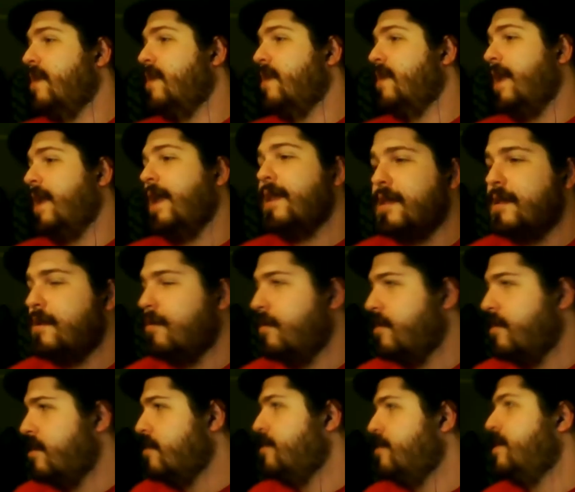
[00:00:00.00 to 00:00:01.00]

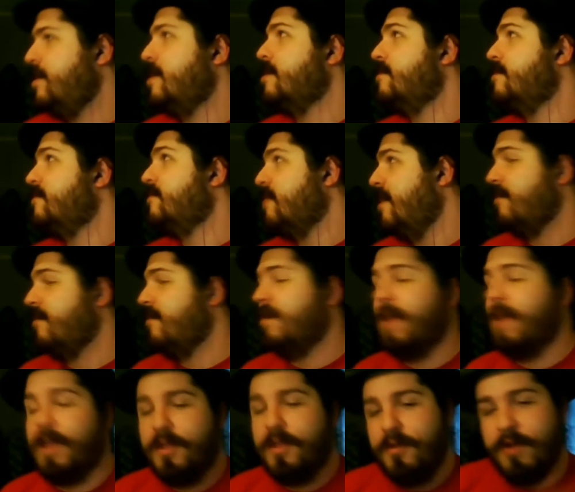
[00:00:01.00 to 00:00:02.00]
created or that are being
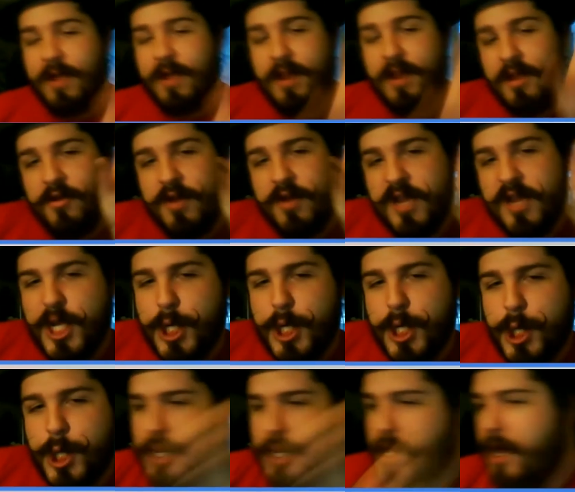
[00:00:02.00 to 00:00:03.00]
discovered. Like you're getting your
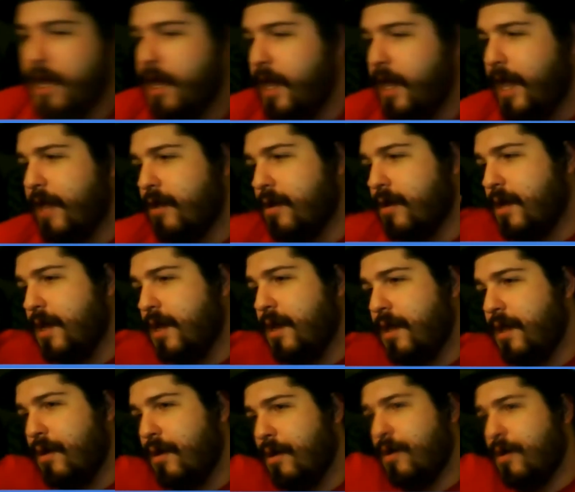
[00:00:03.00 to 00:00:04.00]
niche and you're
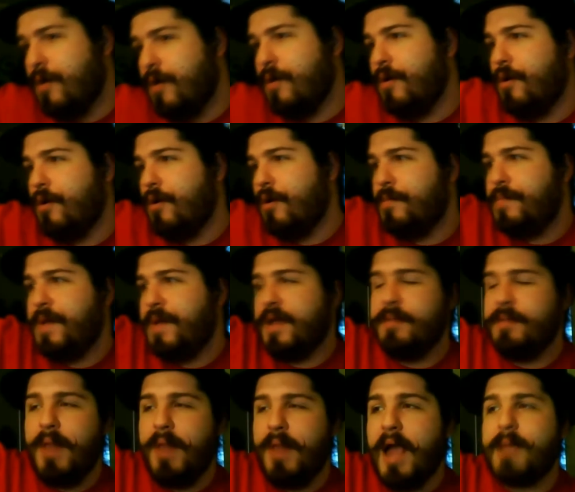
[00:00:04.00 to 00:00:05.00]
getting your
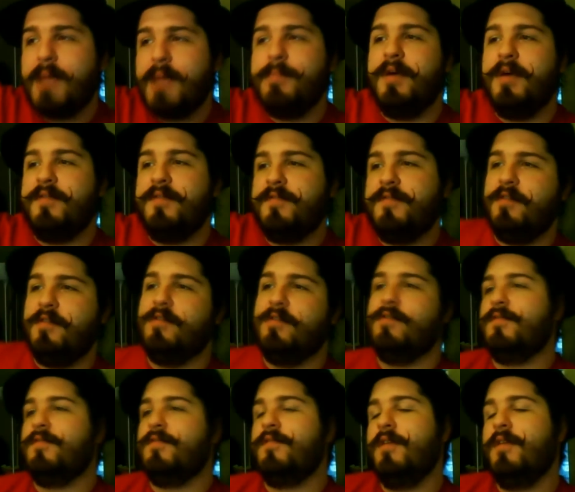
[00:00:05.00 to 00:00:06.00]
big
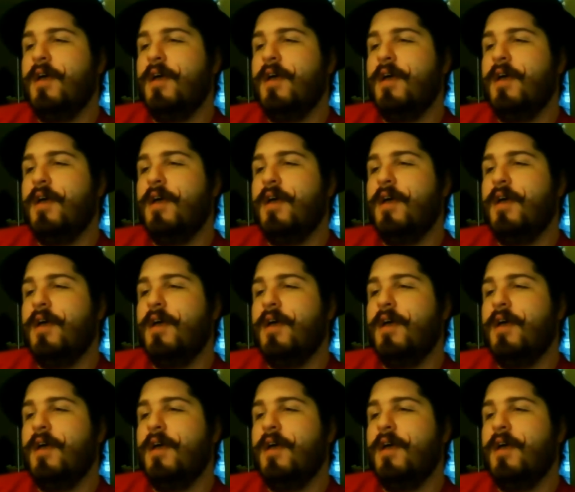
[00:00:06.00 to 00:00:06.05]
blockbusters,